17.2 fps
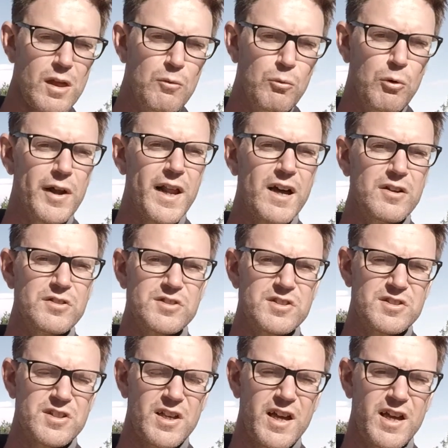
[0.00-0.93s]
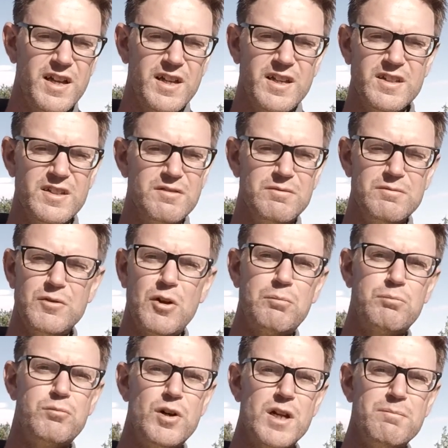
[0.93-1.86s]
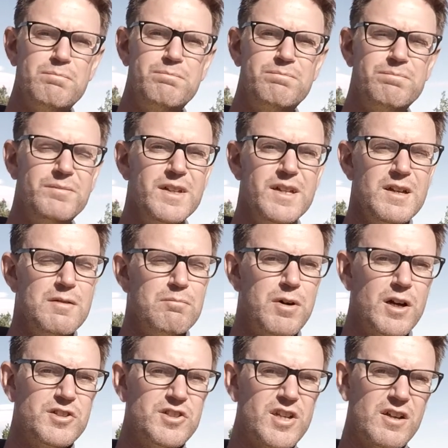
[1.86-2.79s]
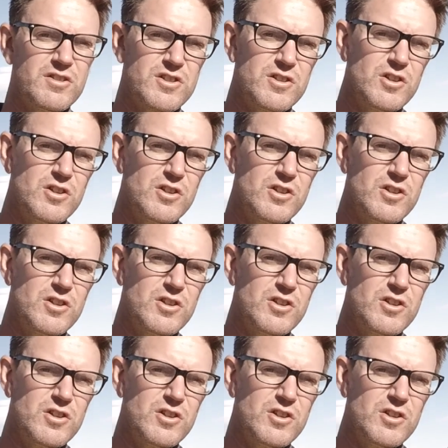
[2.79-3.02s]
What else? Not really much else.